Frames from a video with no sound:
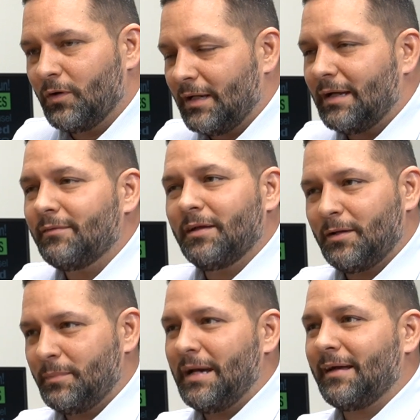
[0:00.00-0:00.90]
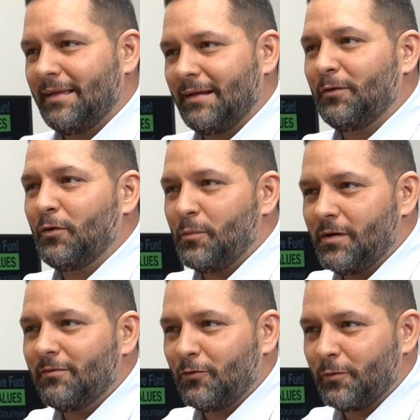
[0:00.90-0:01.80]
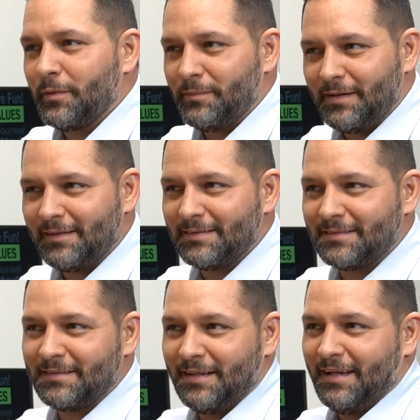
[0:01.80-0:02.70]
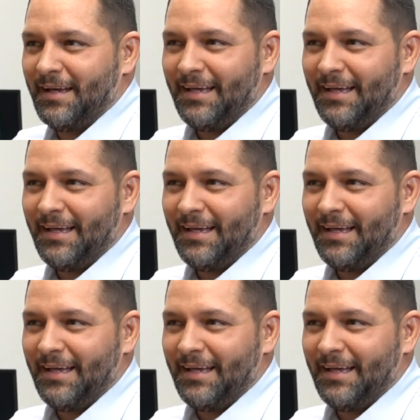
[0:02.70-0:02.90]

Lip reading: you're gonna have to unpack that a little bit for me because